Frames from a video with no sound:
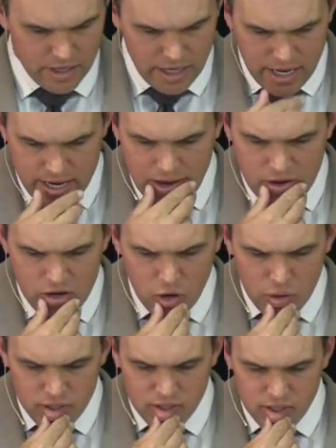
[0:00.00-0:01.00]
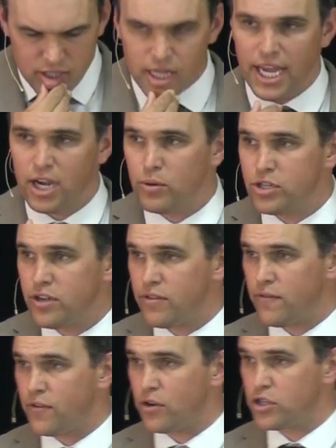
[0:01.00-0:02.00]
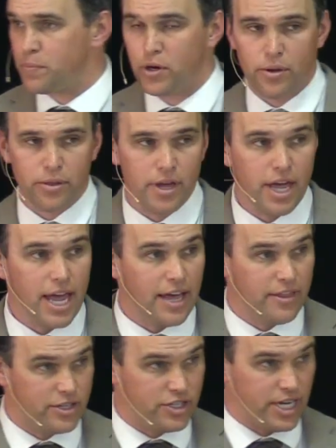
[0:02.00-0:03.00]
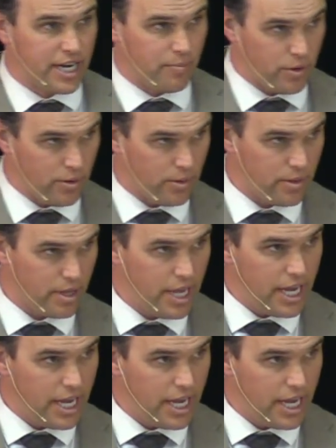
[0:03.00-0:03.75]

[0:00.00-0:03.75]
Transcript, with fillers: And now notice this language of the first birth and the second birth.